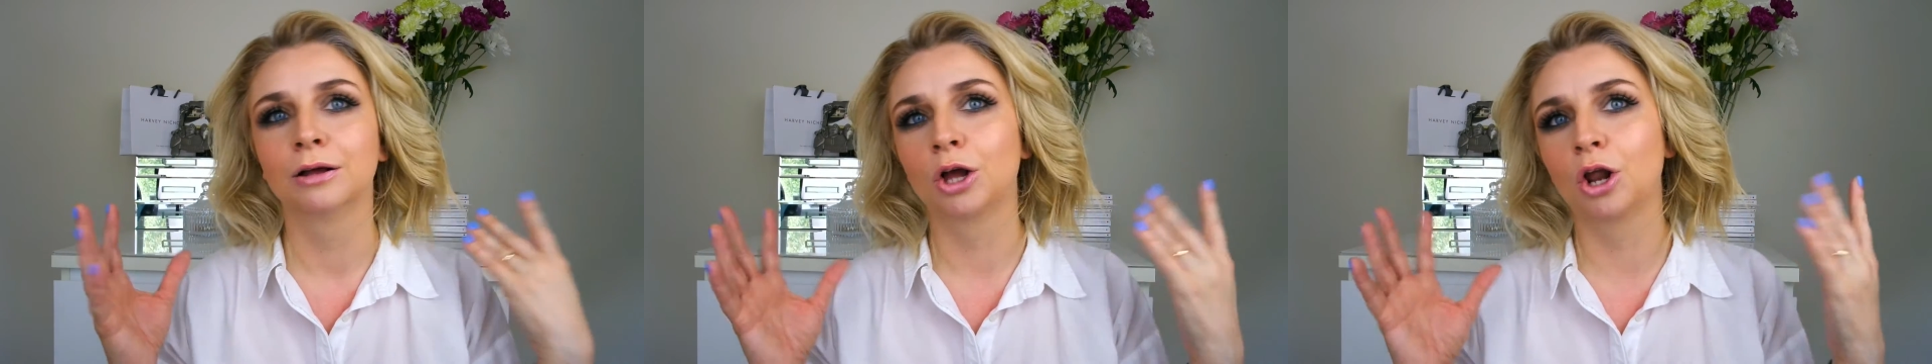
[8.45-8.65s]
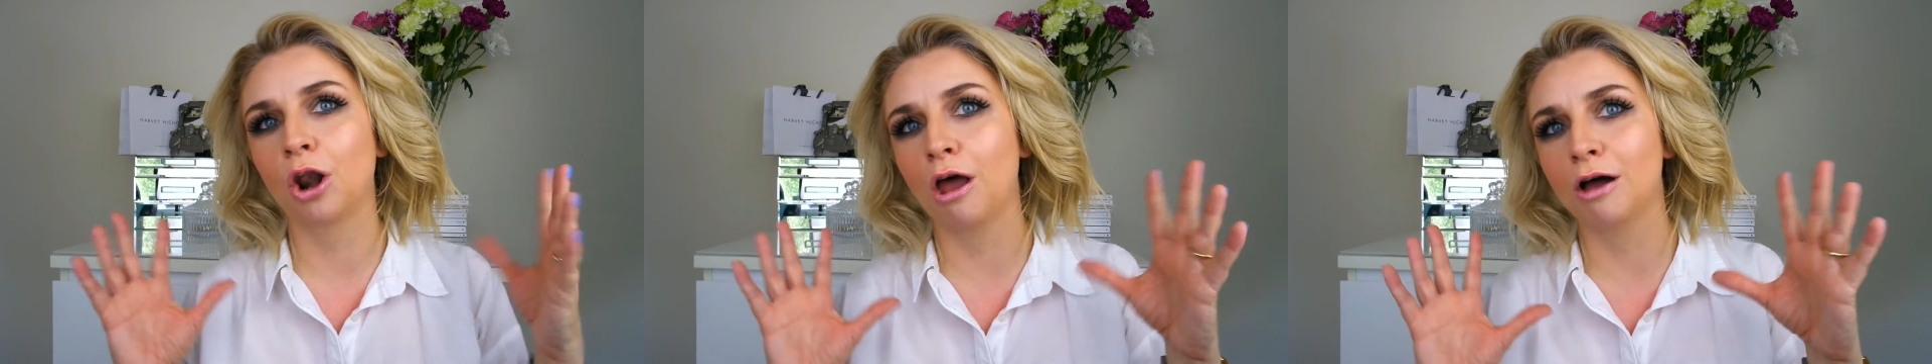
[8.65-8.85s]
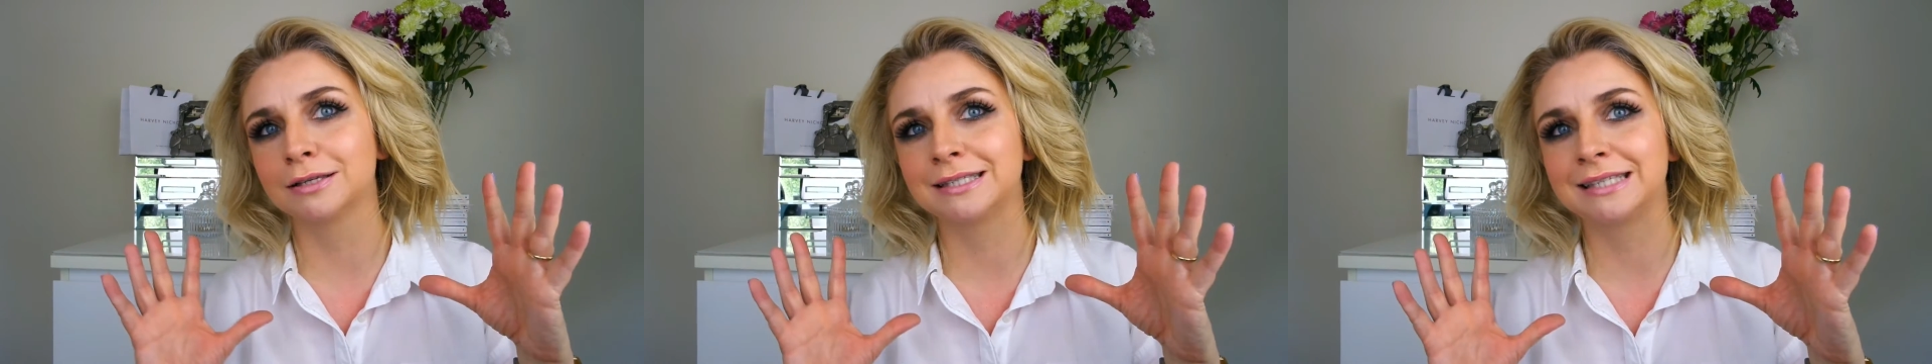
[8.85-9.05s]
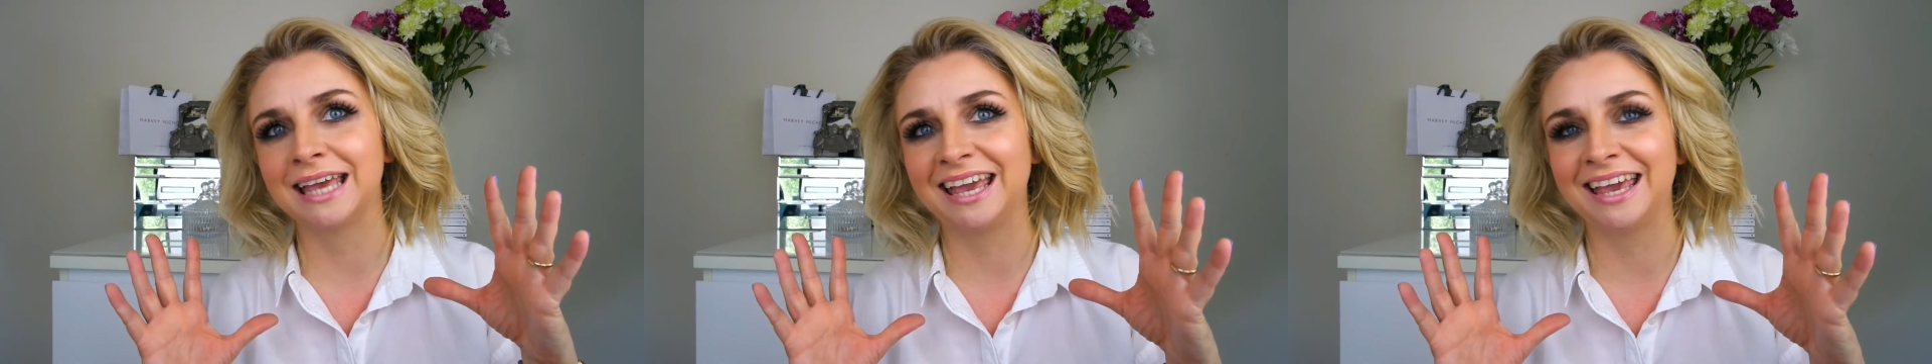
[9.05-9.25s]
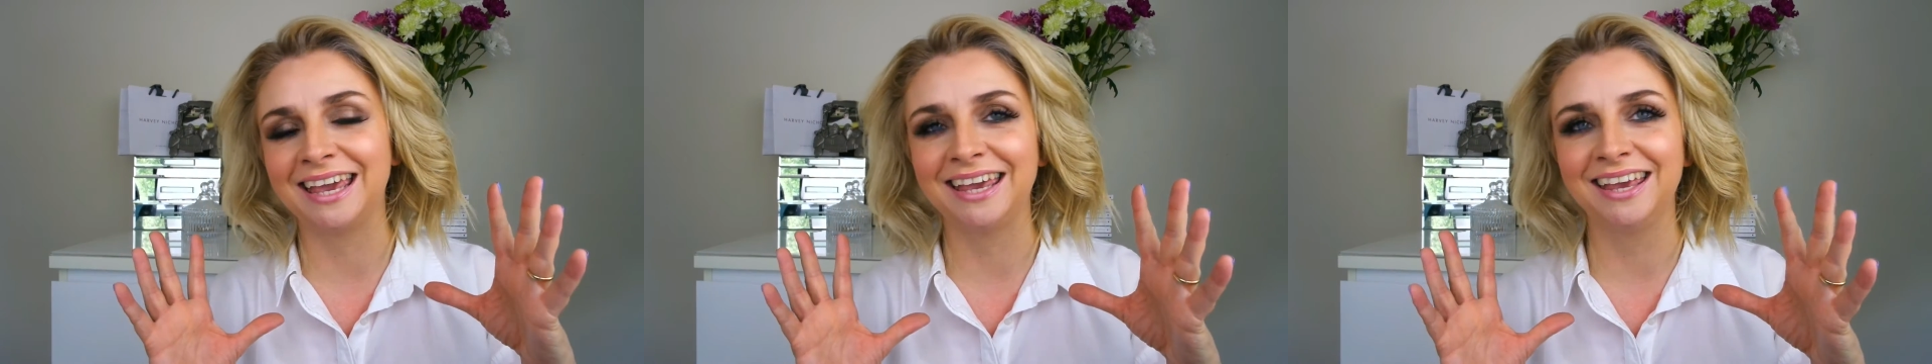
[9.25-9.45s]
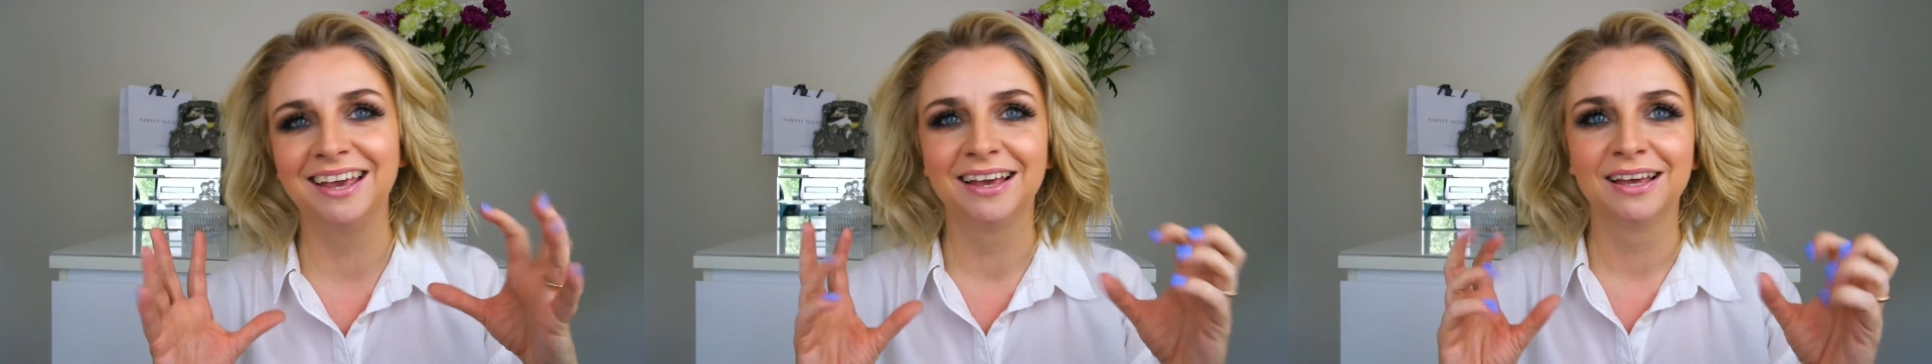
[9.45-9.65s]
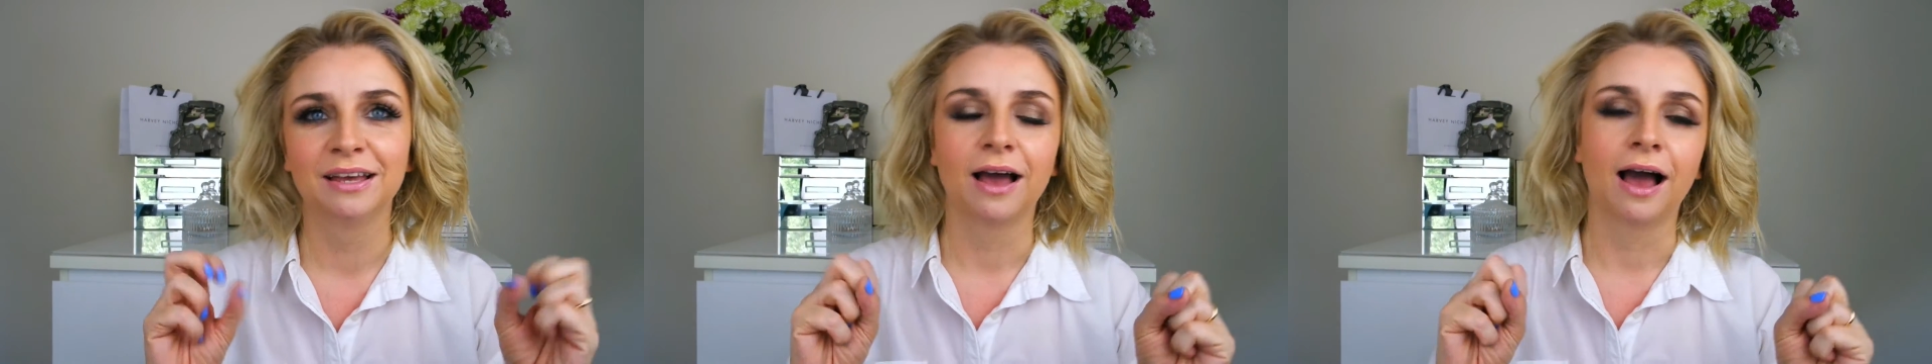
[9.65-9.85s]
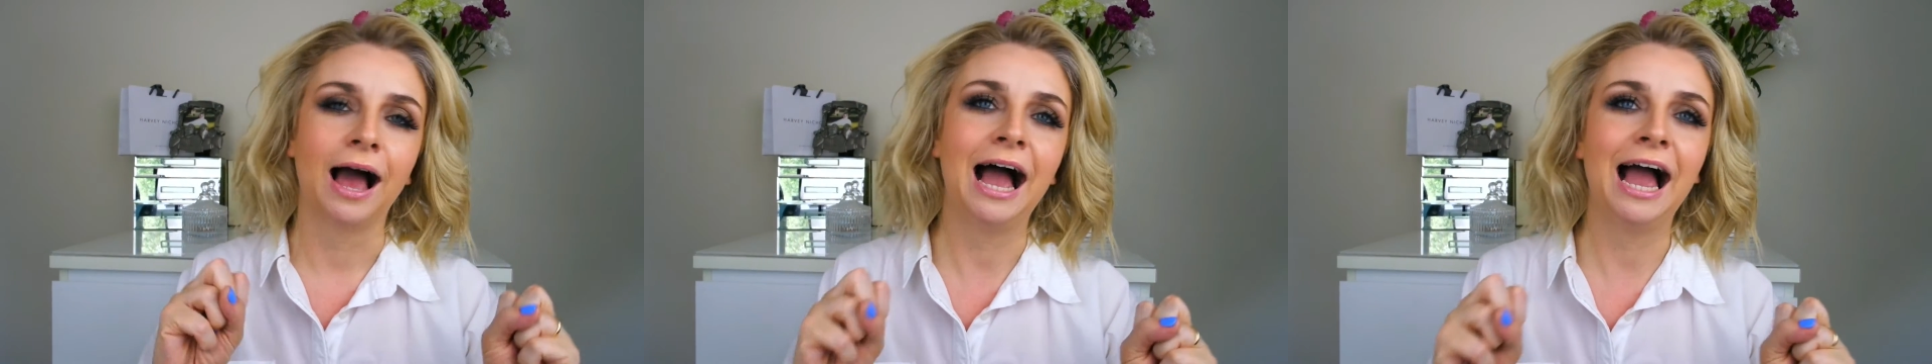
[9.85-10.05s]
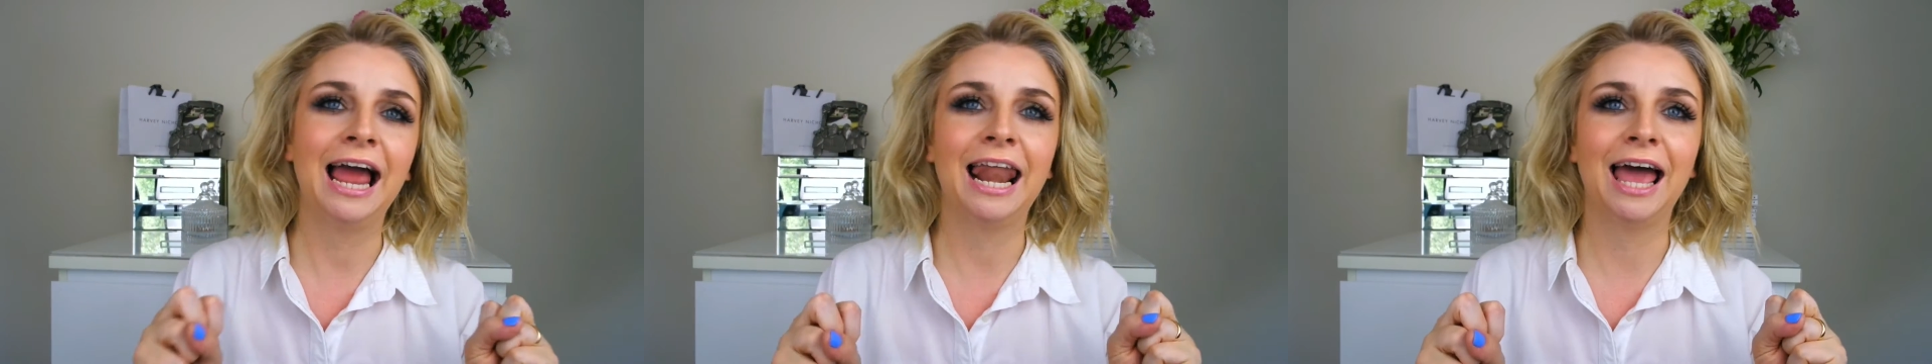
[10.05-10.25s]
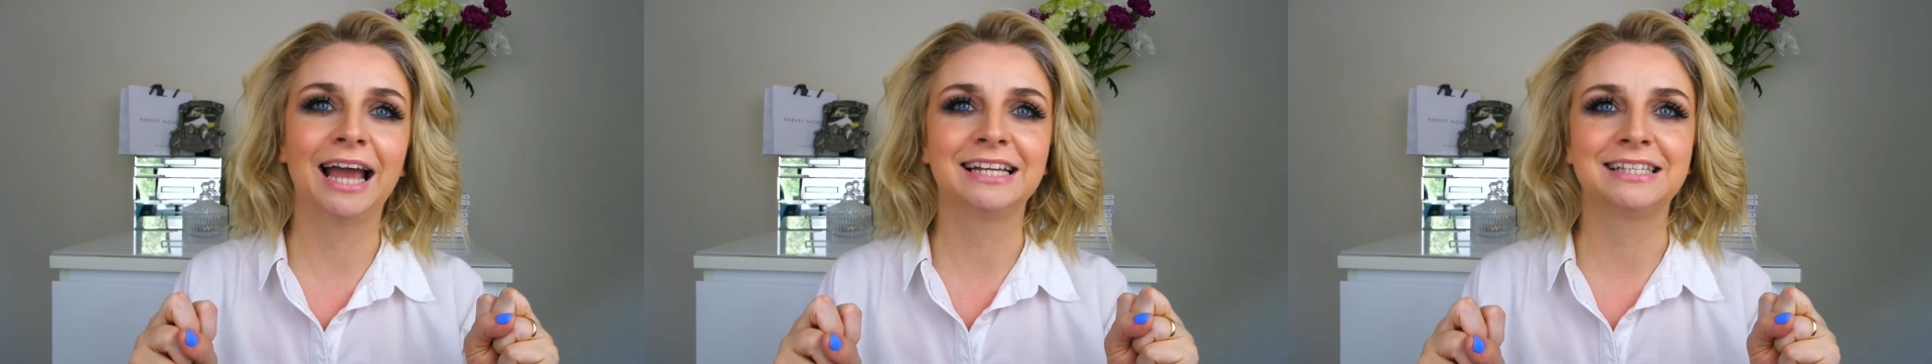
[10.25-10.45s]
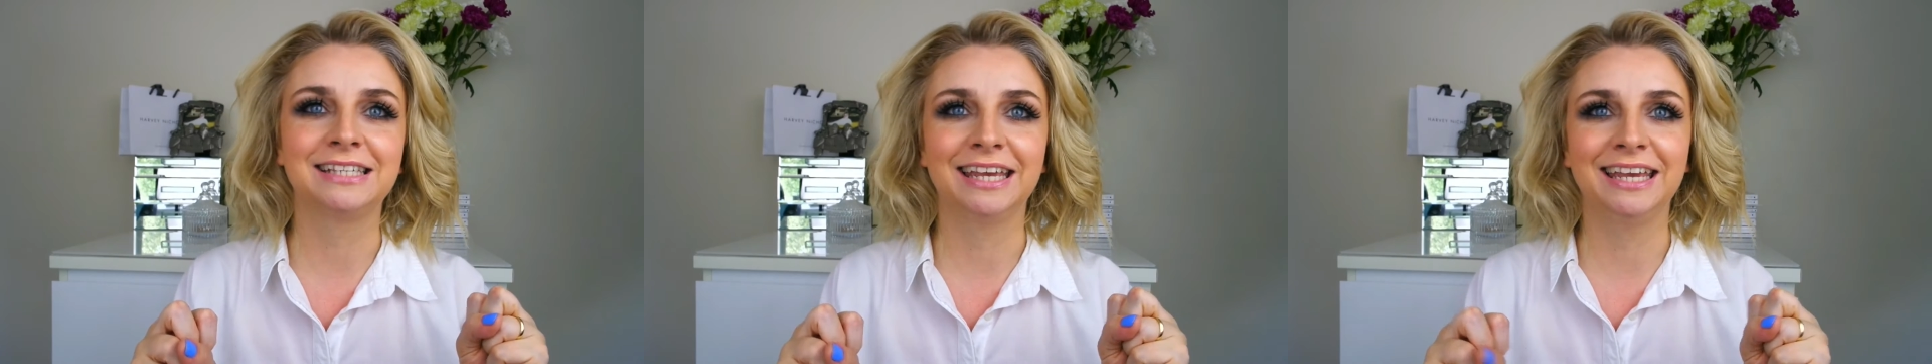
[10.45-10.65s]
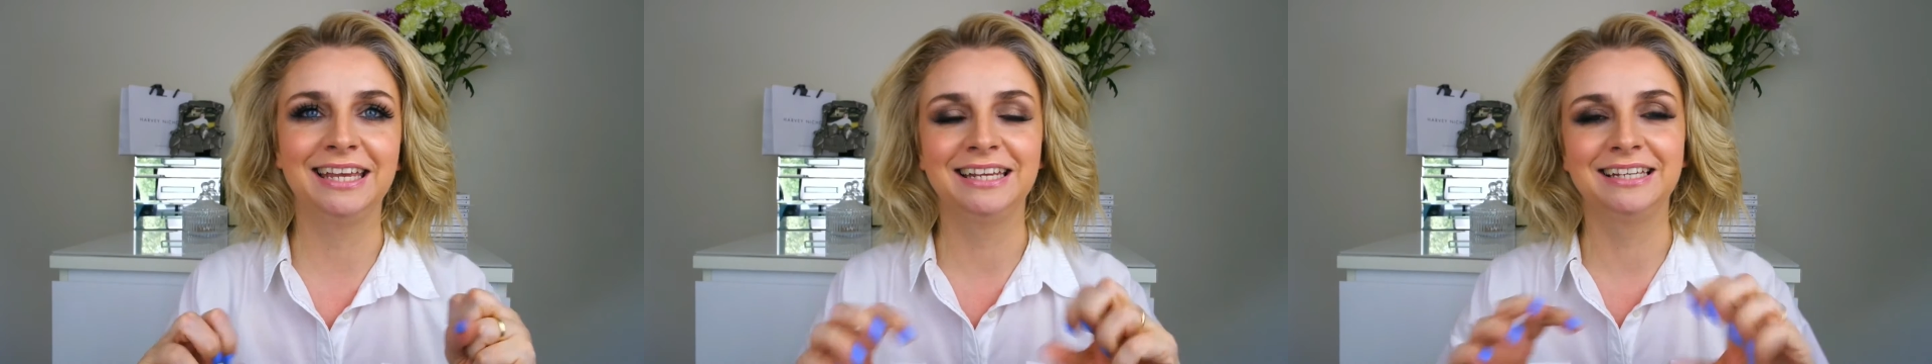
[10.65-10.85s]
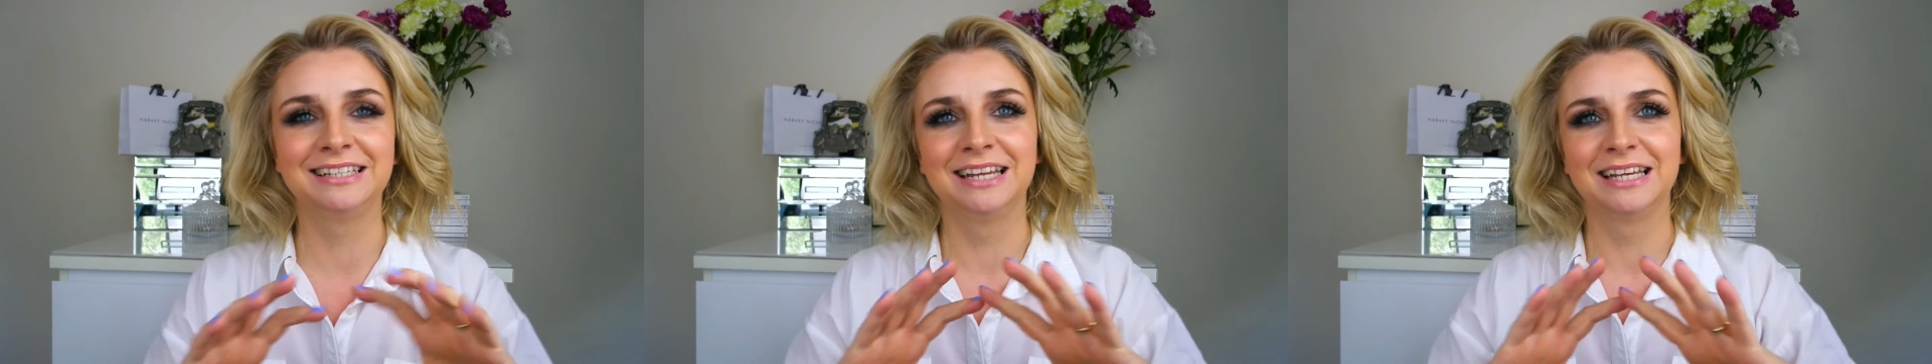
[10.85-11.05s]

glossy, highlighty,